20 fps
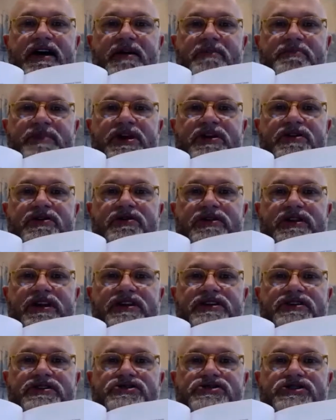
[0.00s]
Peter
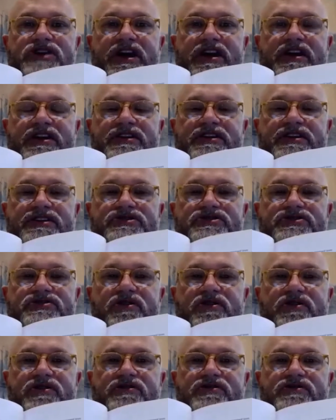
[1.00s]
Lynch and his
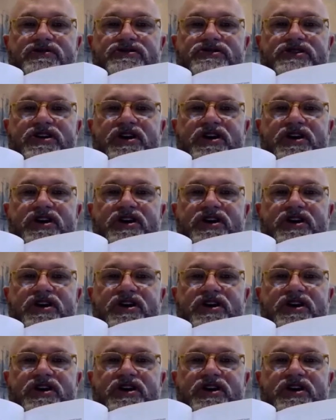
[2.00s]
daughters